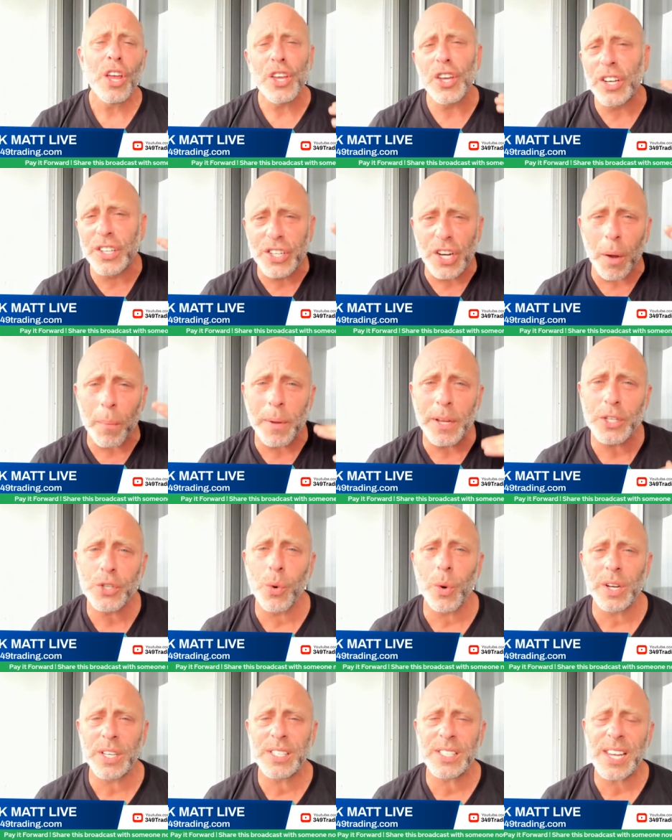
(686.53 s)
you jump
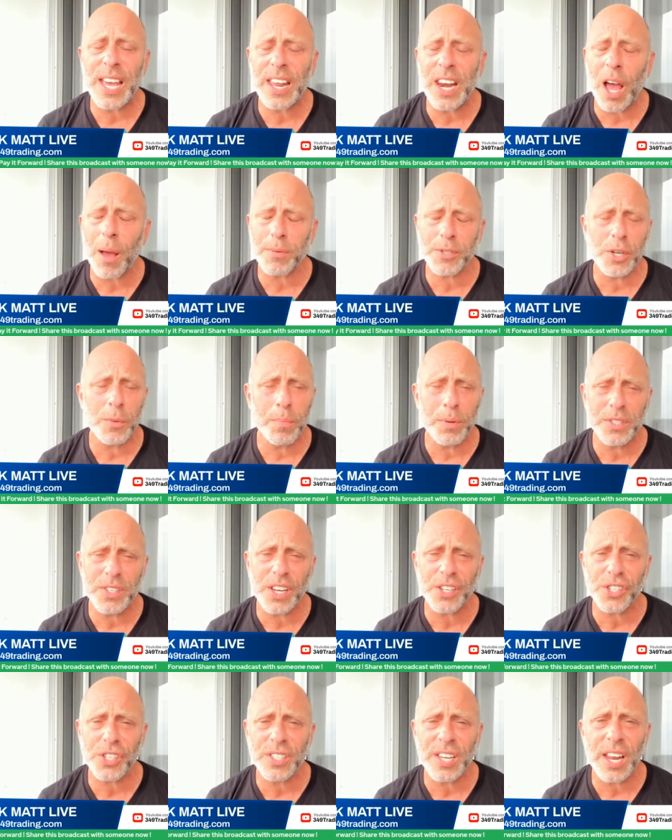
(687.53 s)
into a 10 option
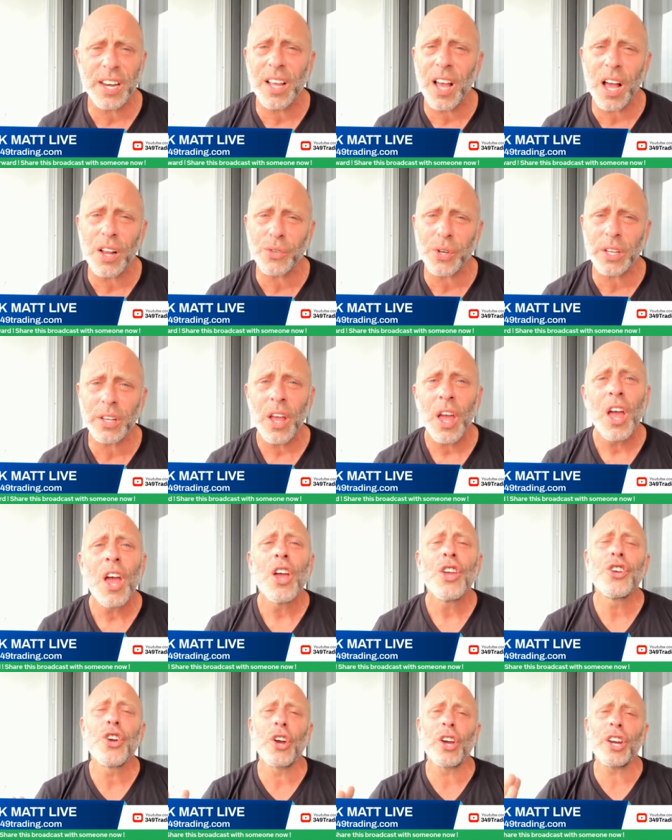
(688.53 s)
position, 10 contract,
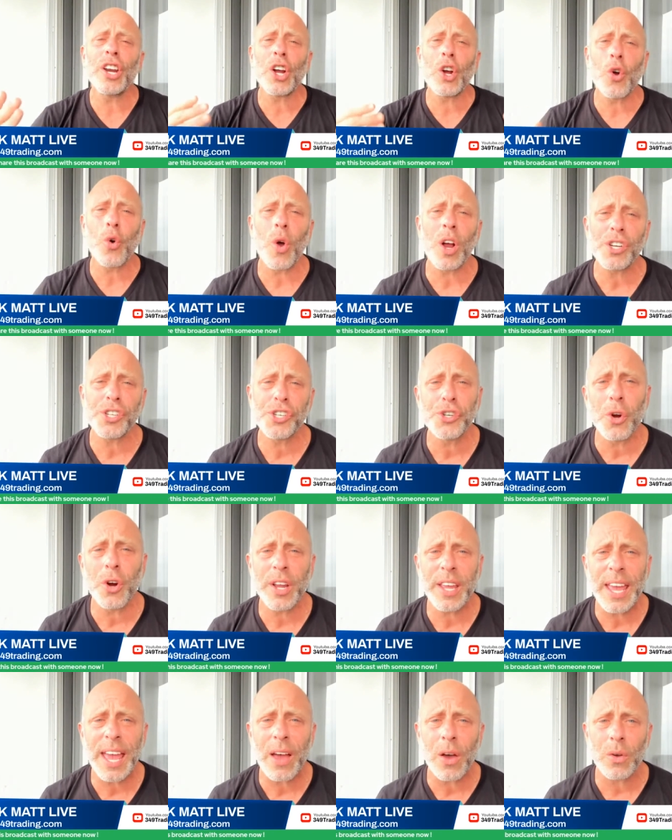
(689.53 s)
you're going to crush your
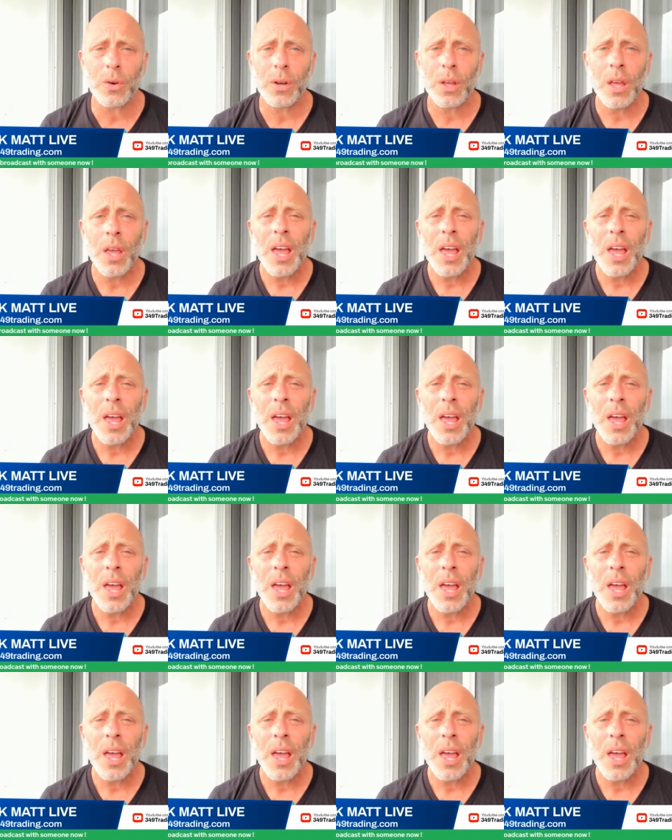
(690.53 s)
account.